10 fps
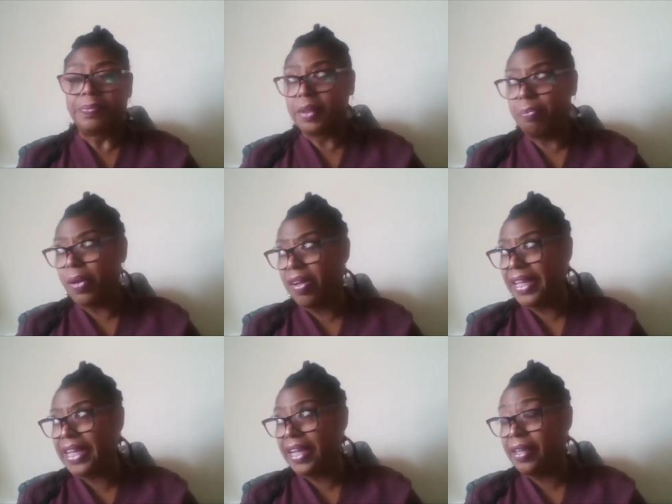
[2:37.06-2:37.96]

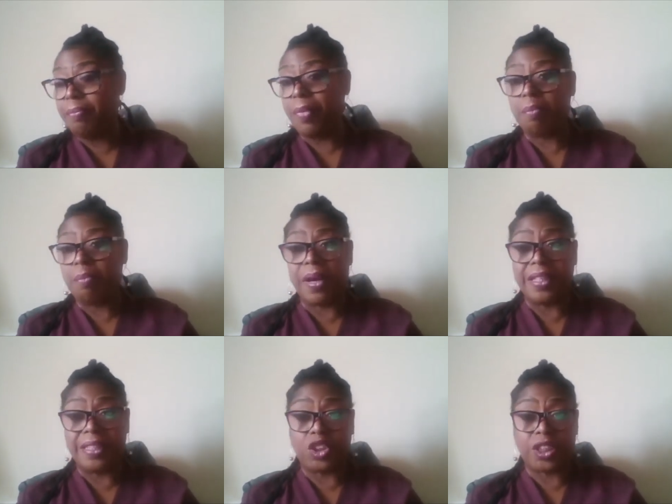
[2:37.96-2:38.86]
by um, by
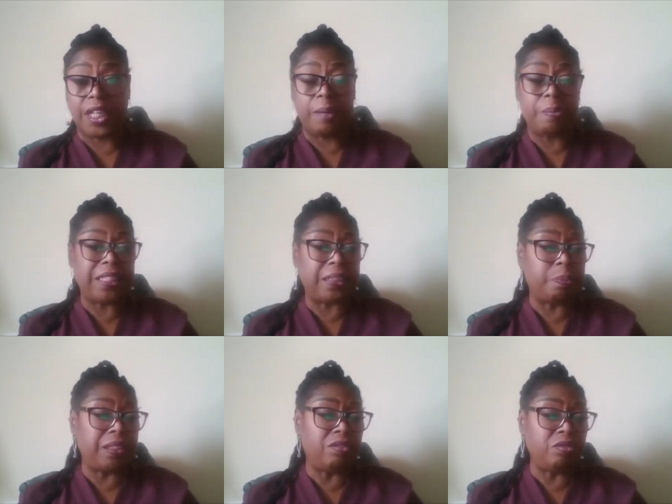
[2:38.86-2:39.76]
the chair, but it's
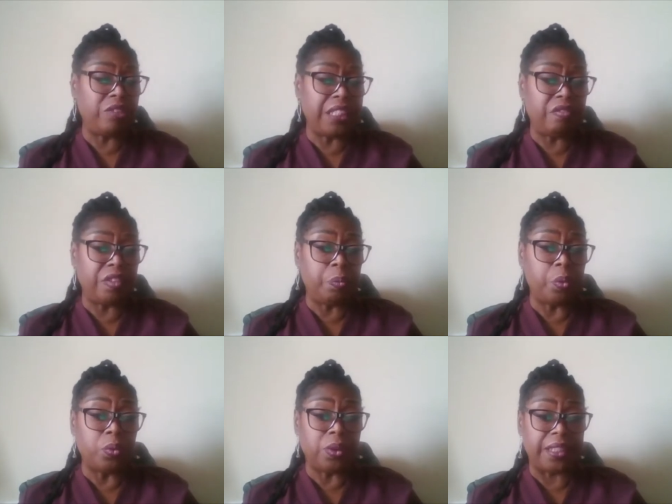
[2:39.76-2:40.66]
been really
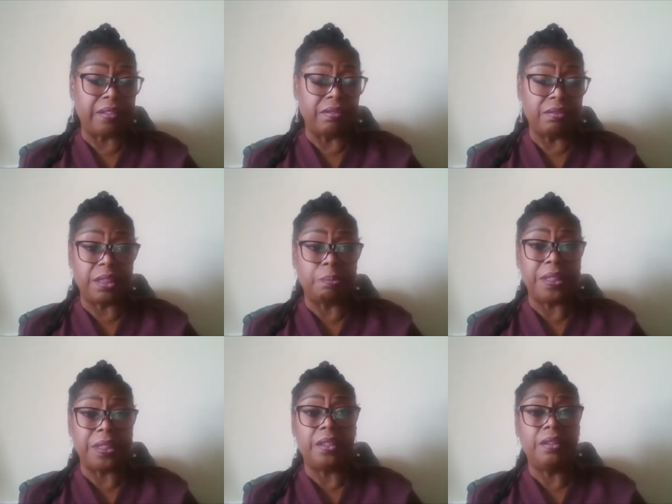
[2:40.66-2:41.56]
rewarding to
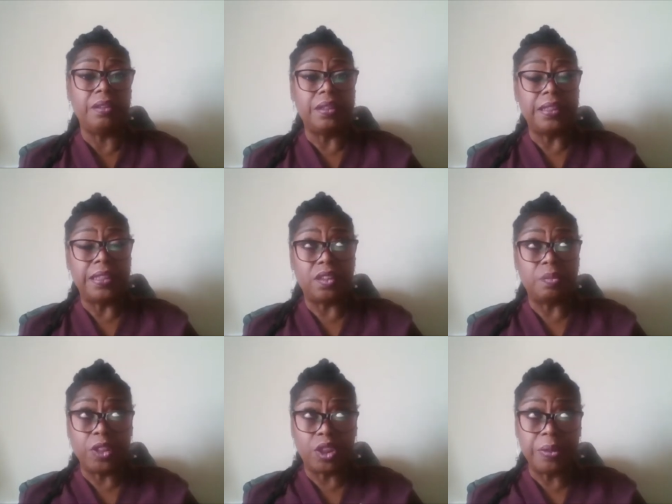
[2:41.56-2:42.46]
be to have
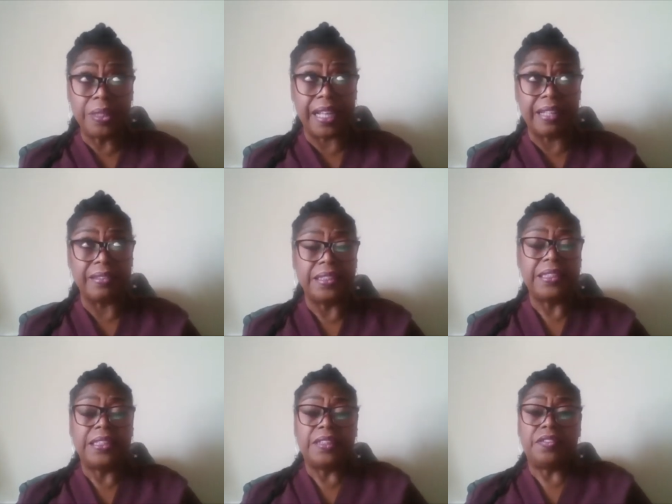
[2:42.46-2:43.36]
been doing that
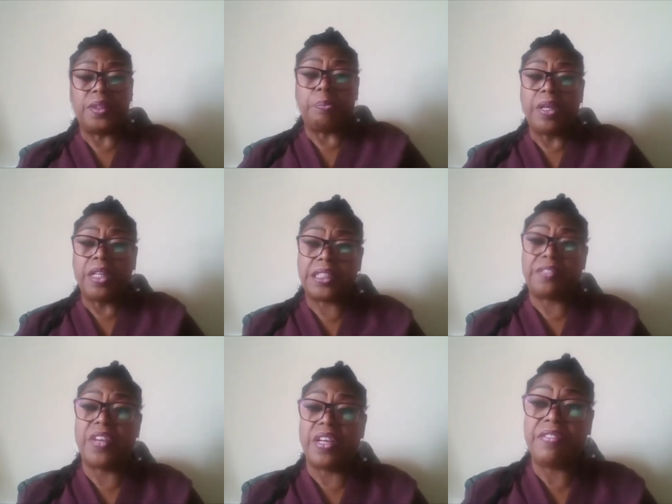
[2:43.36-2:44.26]
for the past
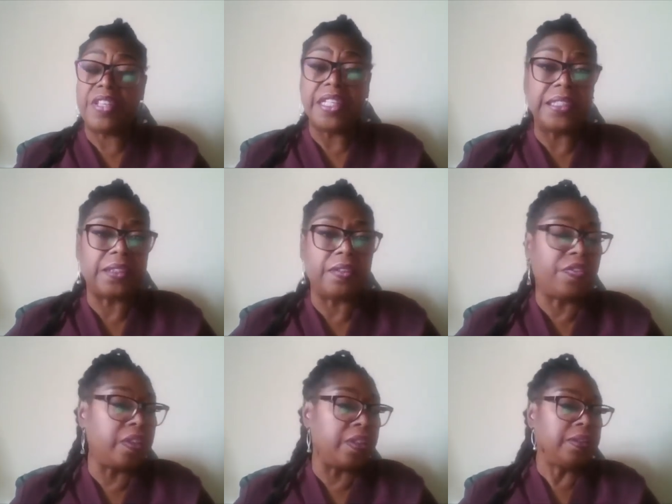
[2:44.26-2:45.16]
five years
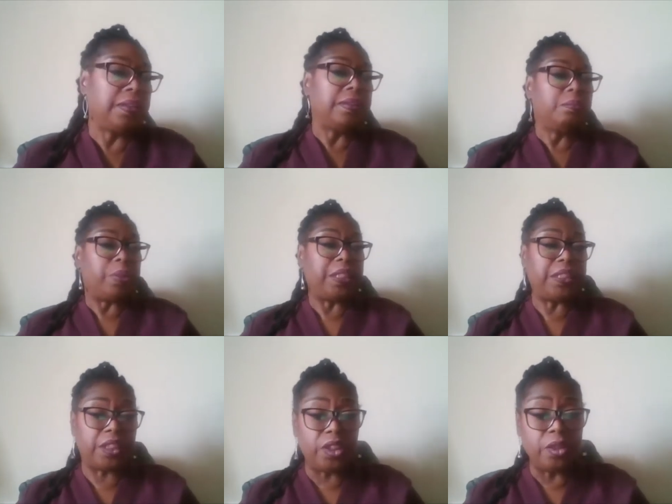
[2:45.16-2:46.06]
for
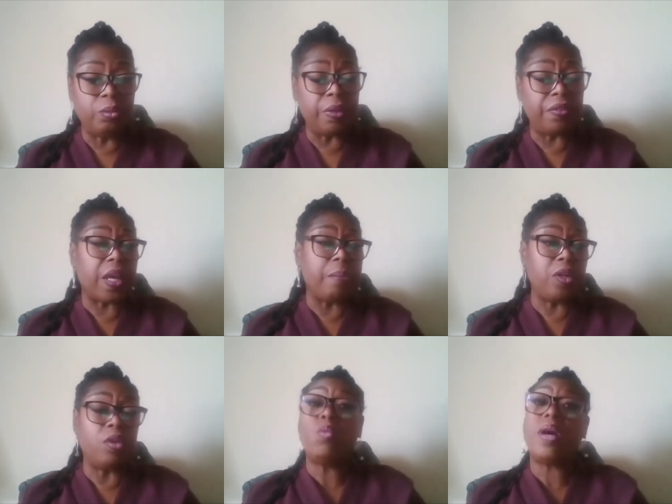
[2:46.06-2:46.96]
PCU, and we've come a
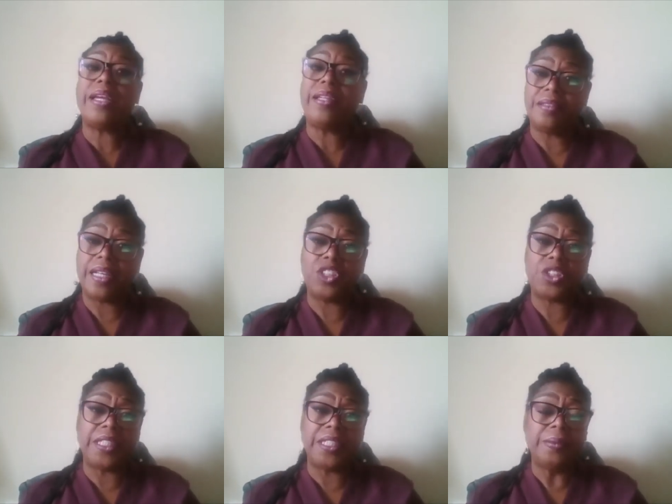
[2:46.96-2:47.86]
long way
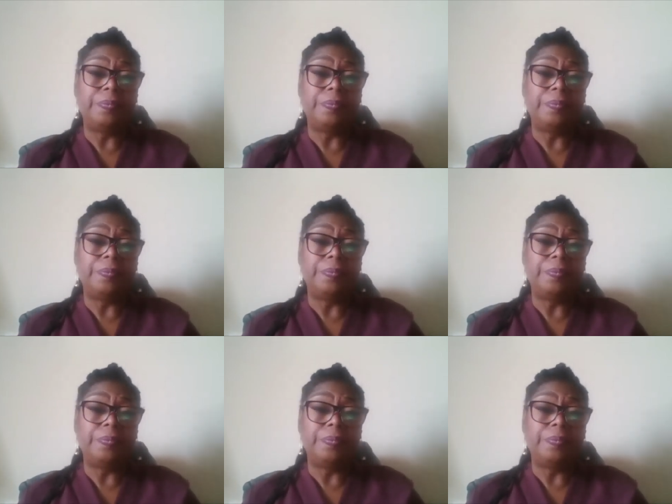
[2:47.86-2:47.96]
actually